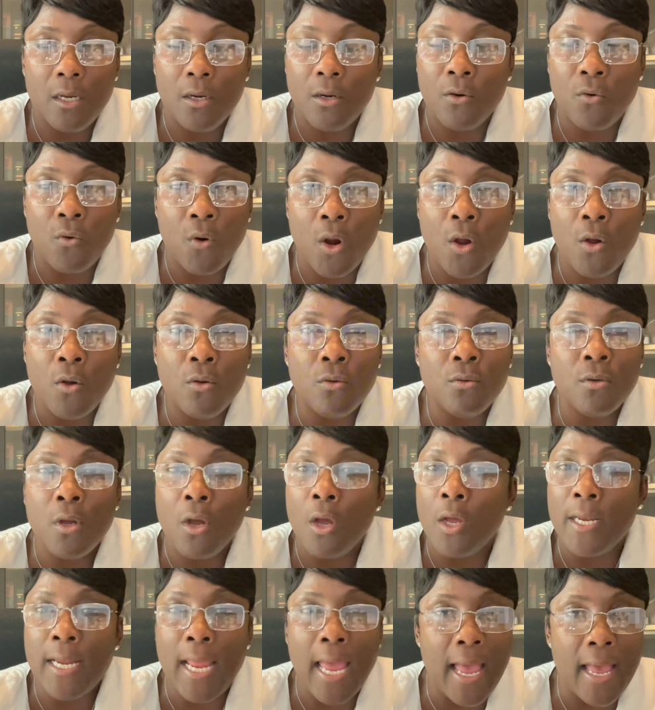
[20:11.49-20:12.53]
Grown
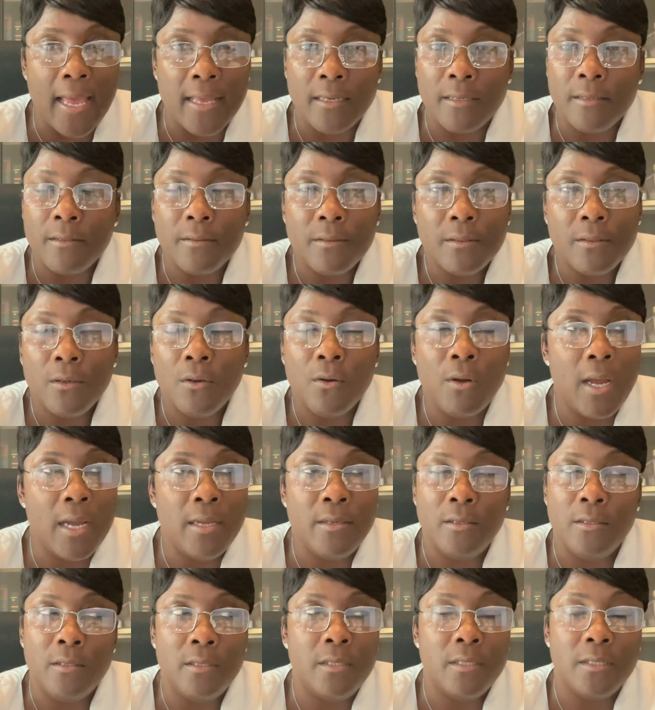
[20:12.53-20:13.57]
or not.
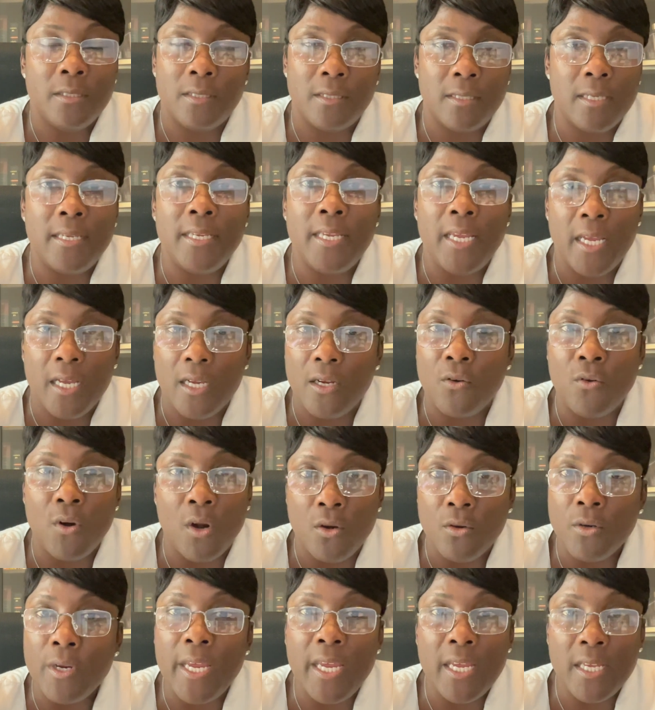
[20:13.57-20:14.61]
Because, yeah,
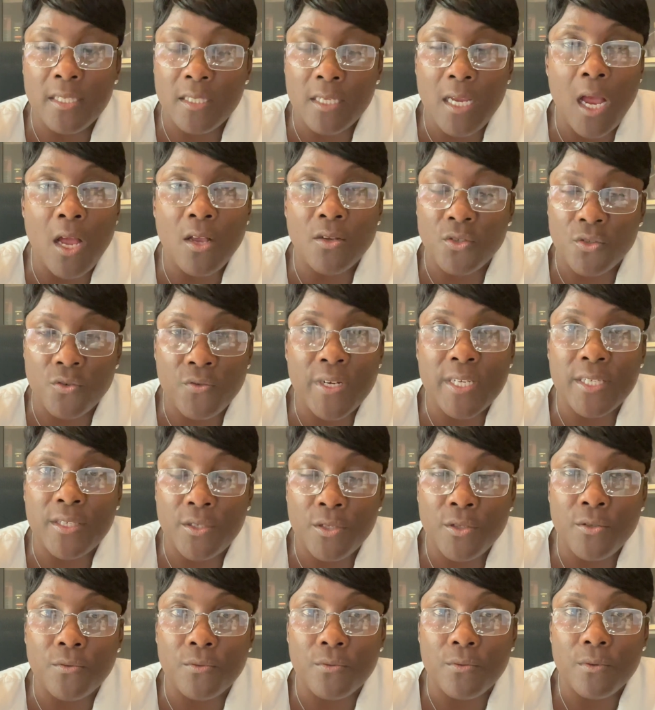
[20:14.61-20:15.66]
grown kids cause stress
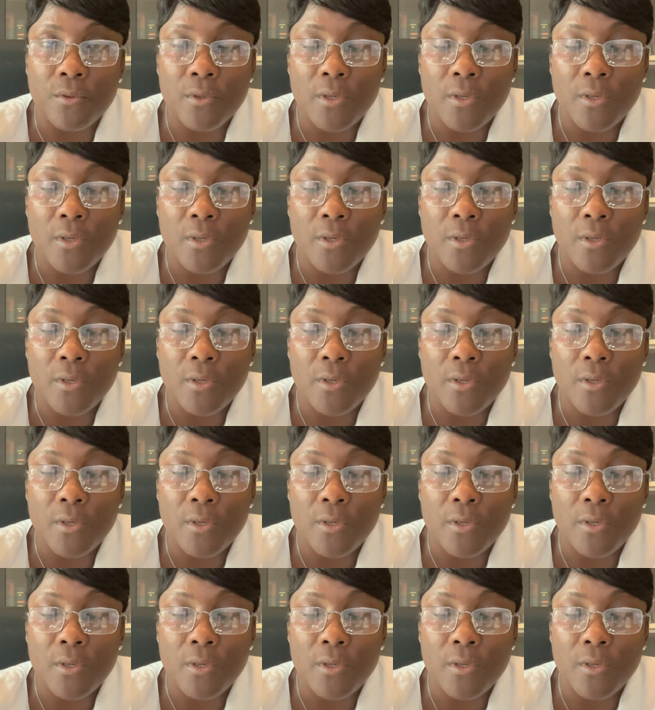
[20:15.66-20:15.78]
too.